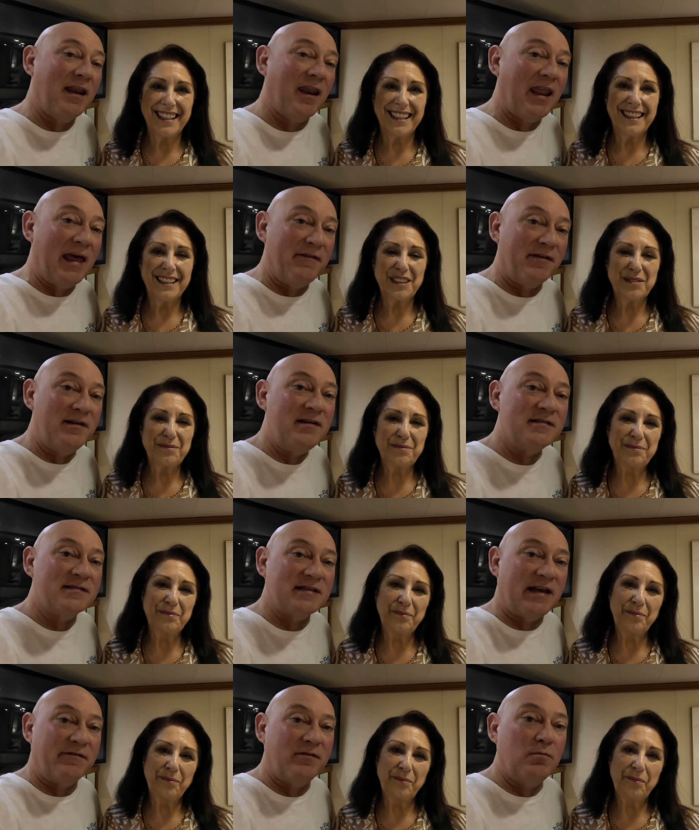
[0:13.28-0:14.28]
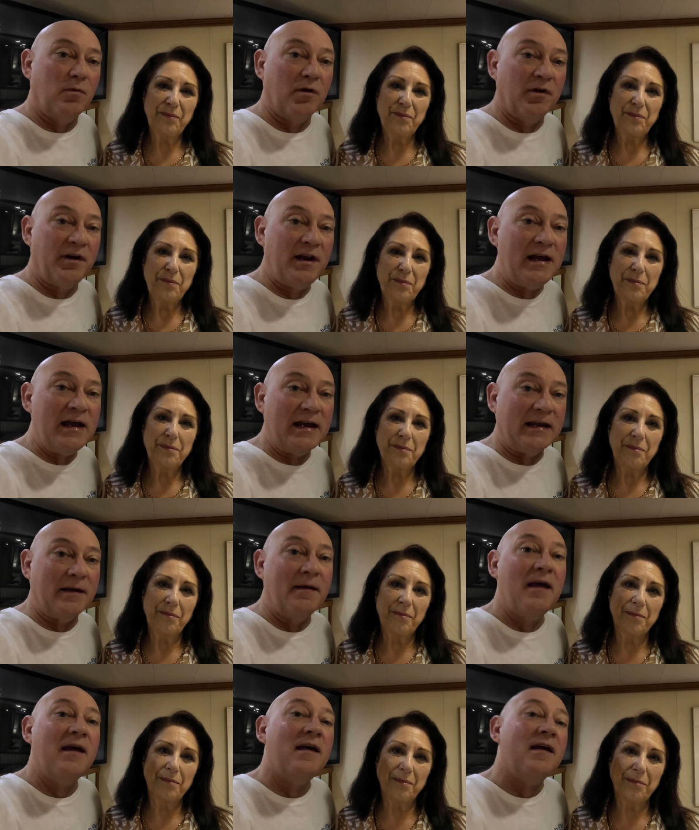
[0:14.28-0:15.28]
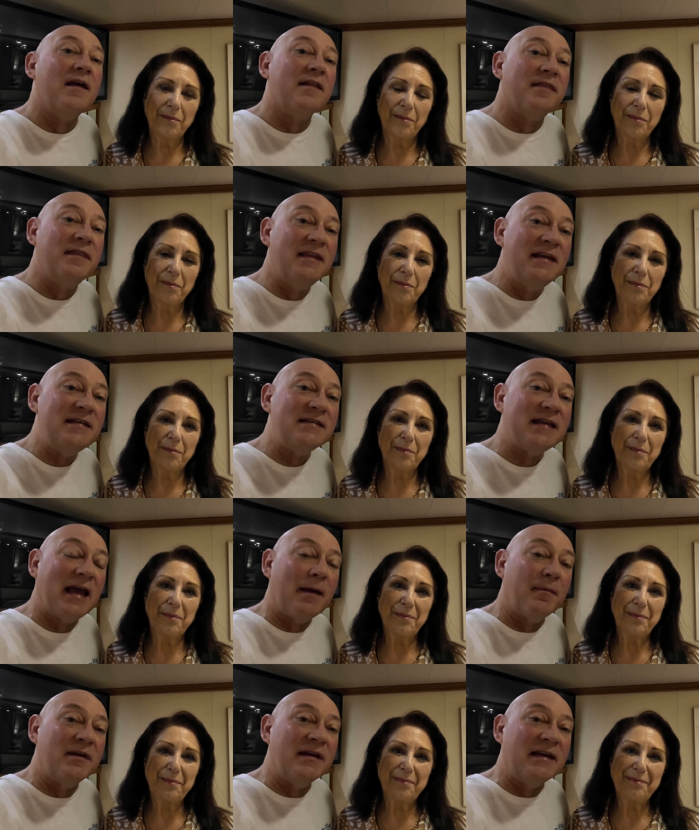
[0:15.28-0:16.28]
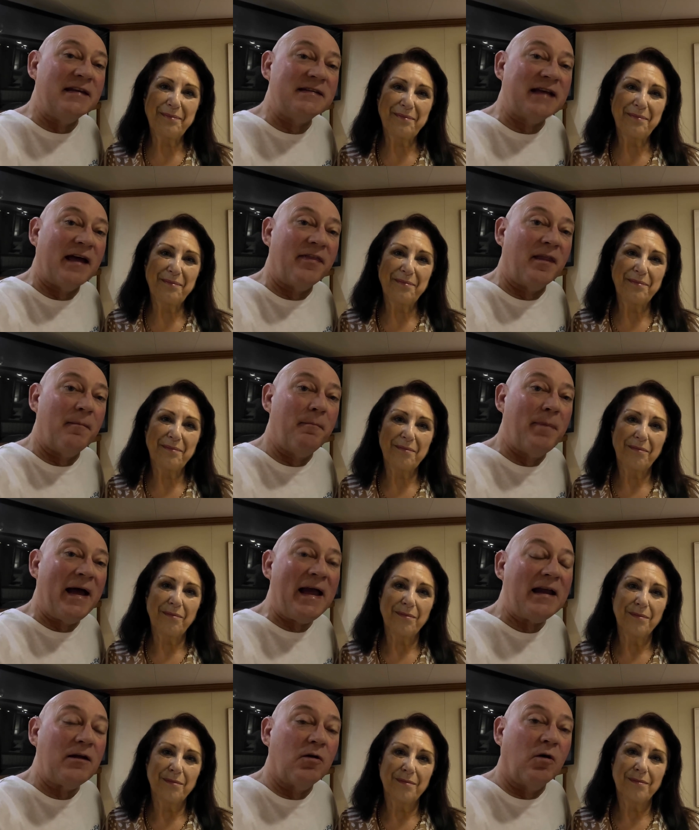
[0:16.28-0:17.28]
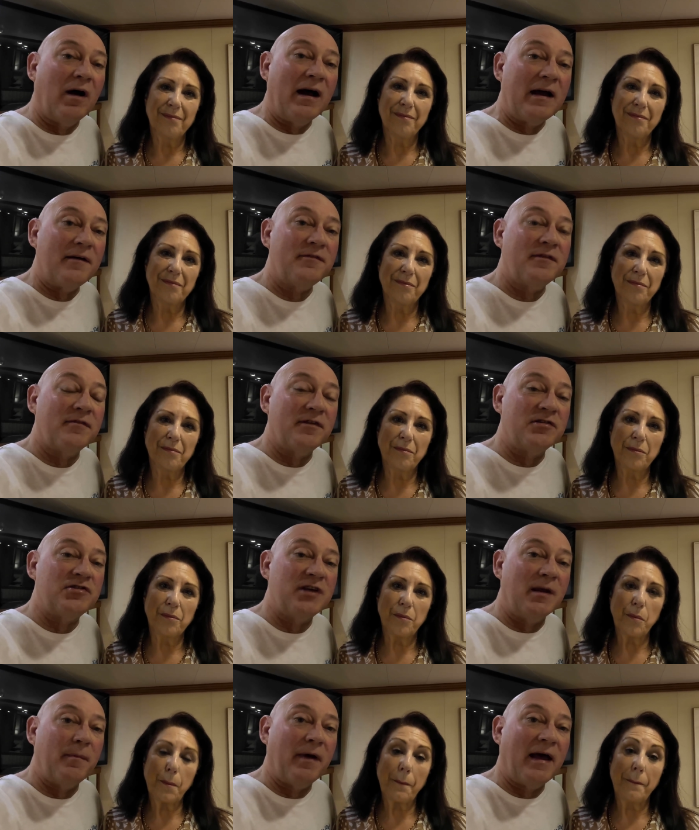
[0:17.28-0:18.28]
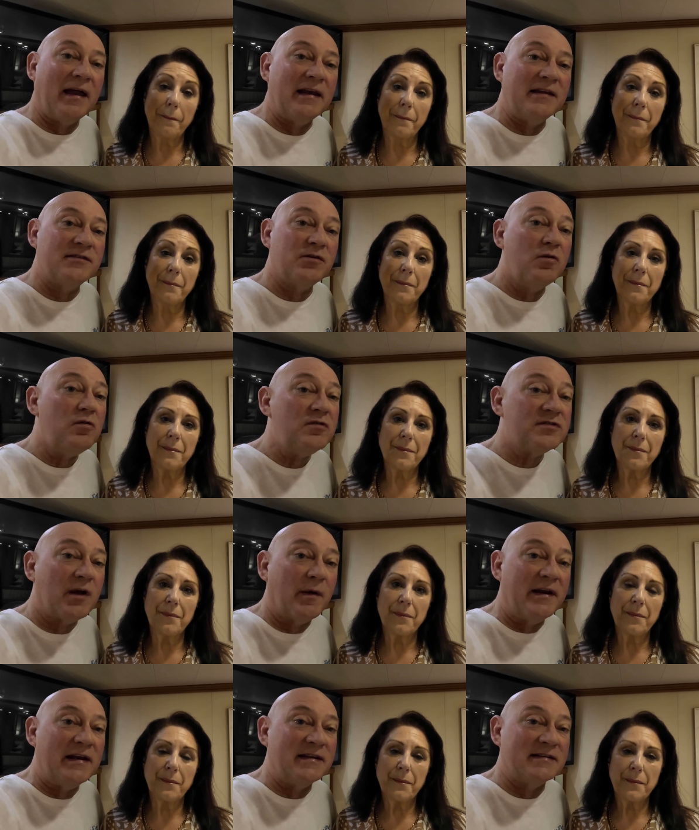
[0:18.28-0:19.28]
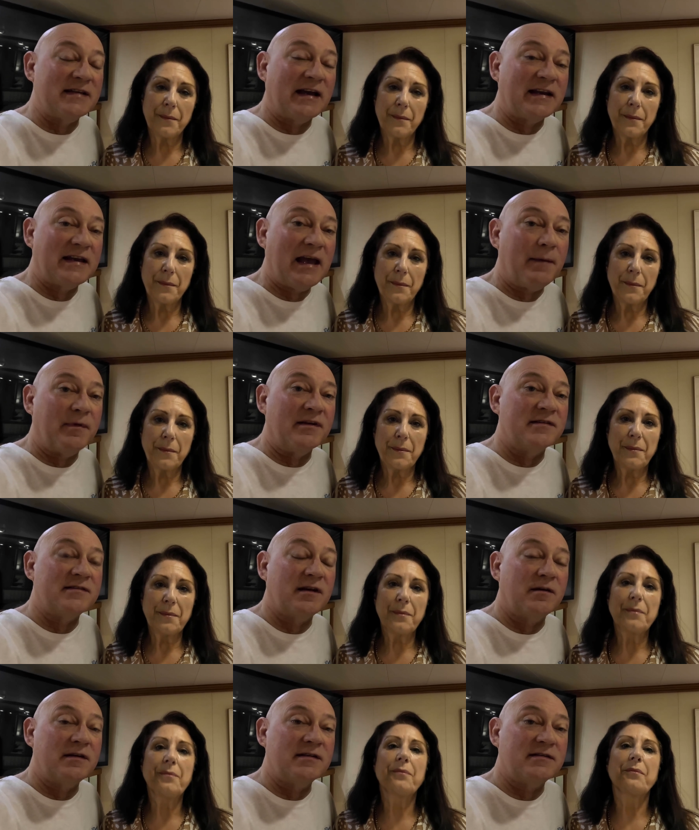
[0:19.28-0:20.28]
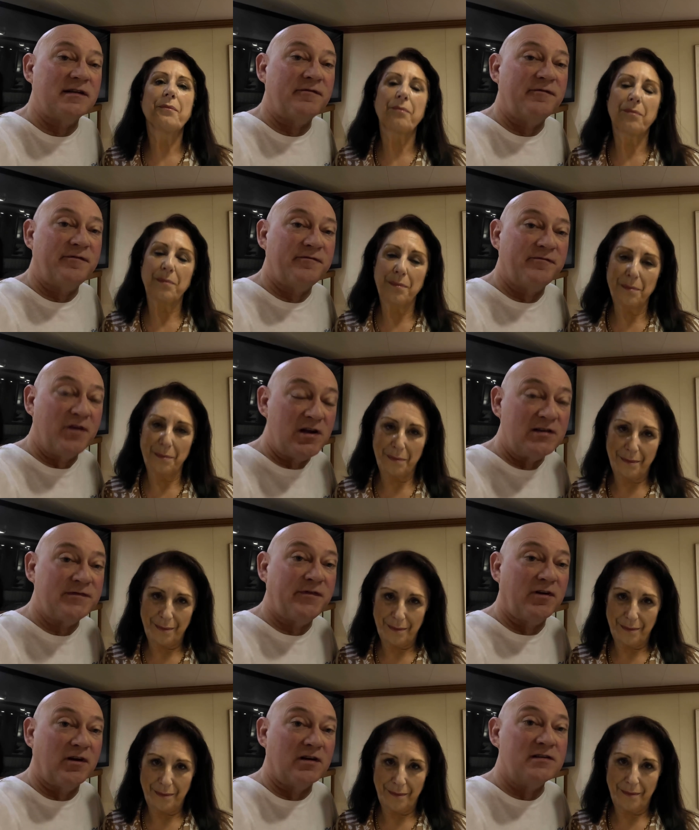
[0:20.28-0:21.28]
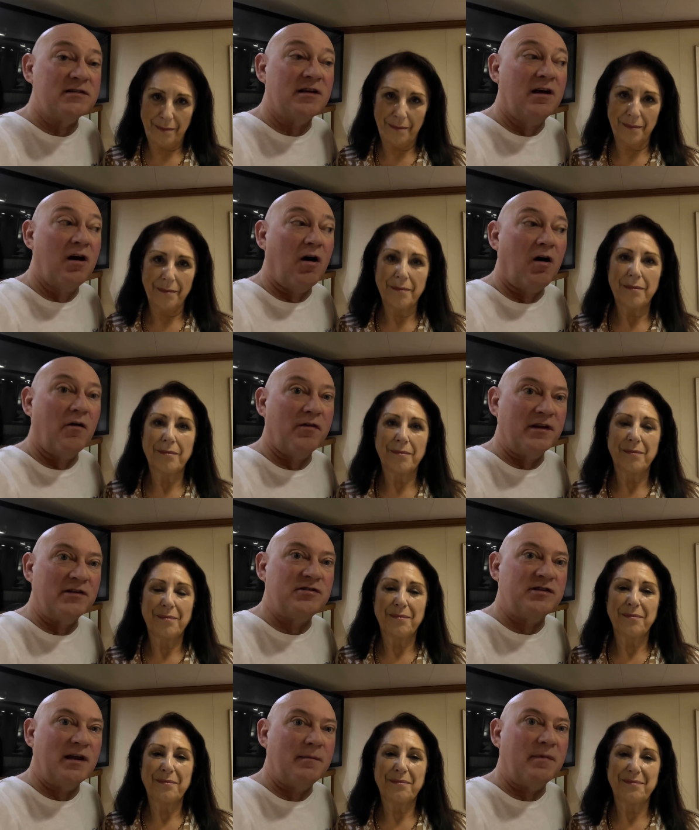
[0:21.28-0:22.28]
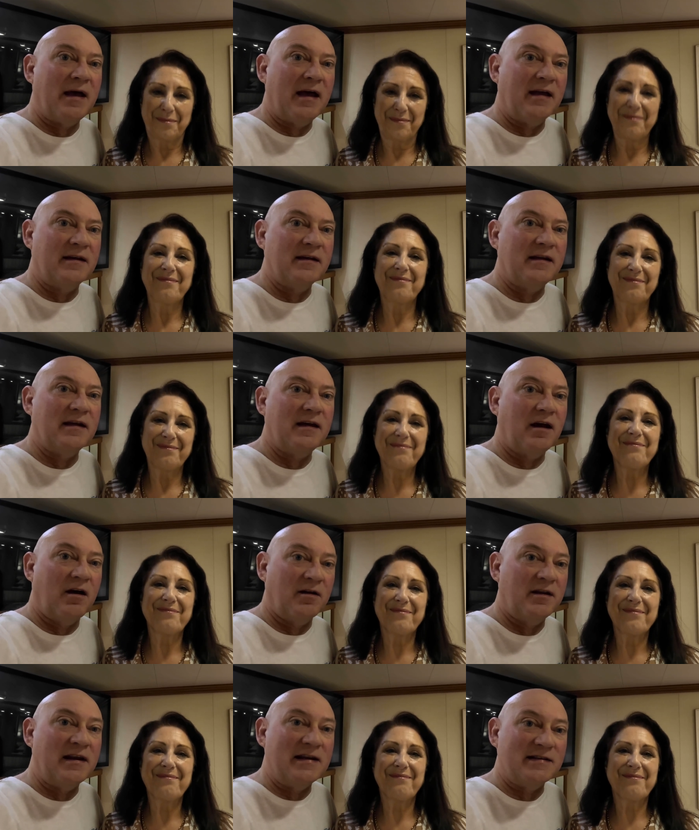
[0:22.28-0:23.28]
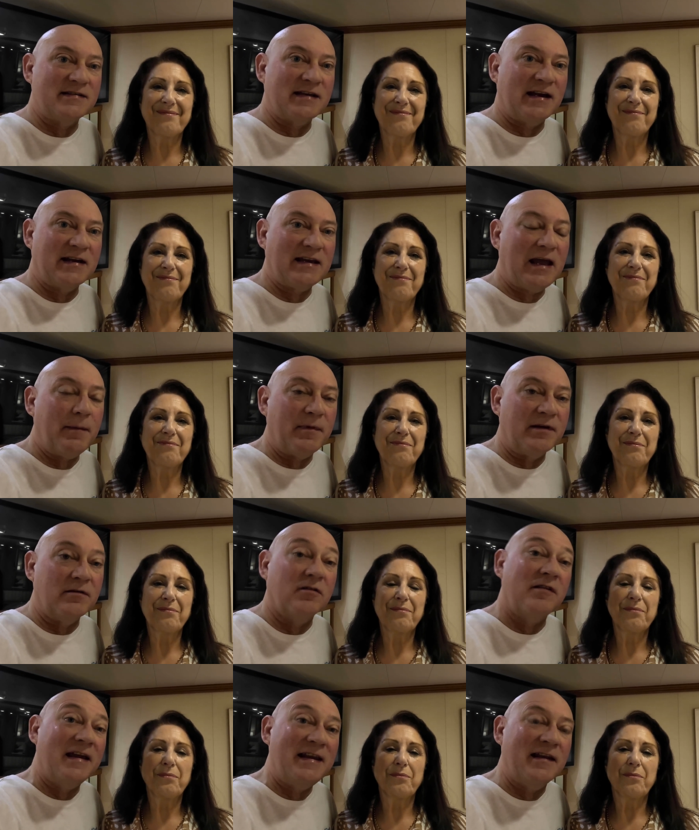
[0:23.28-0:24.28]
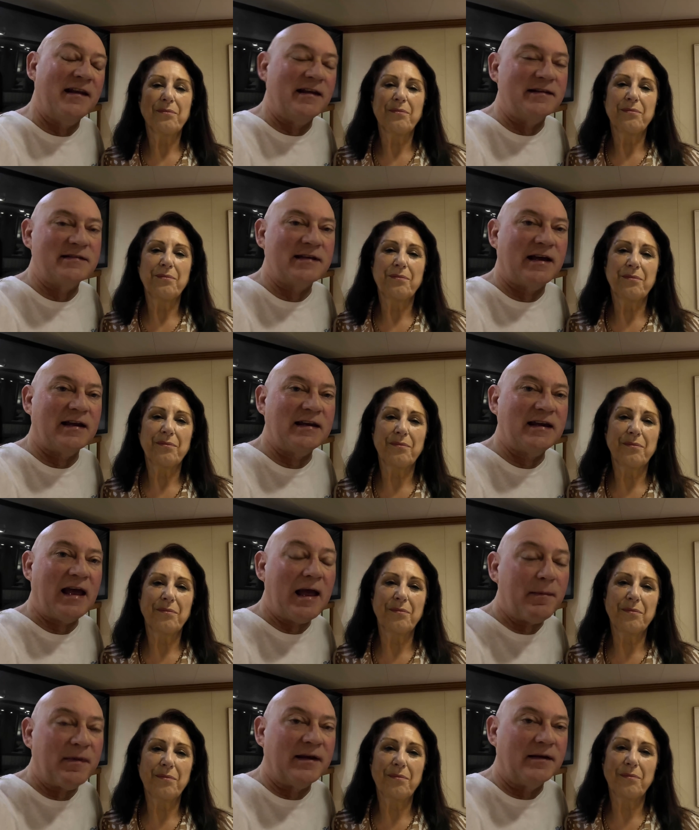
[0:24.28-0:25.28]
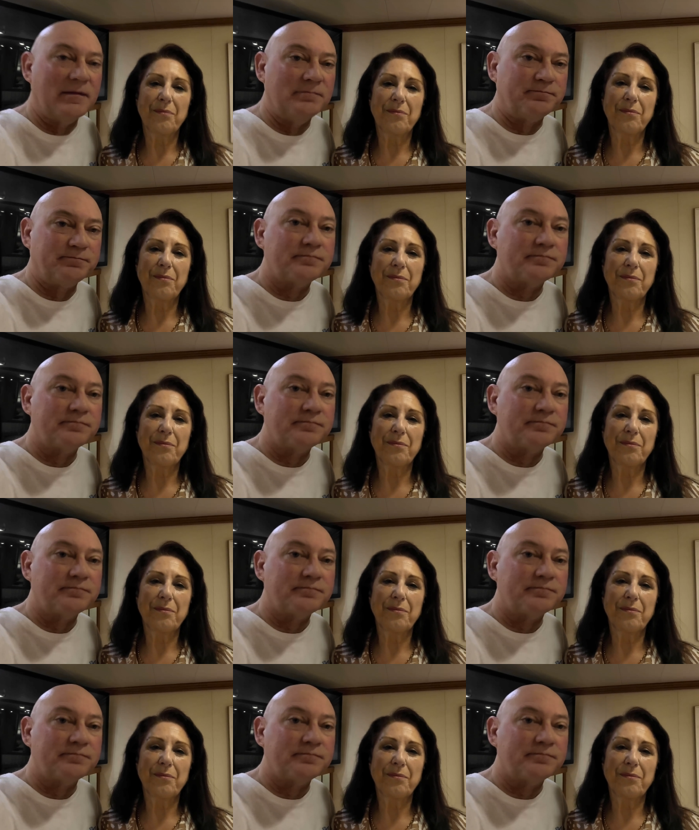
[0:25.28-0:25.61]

Speaker 1: 11719. This cabin is at the back or aft of the ship and it's also an inside cabin. So it's the first for us on this ship and on an inside cabin or in an inside cabin.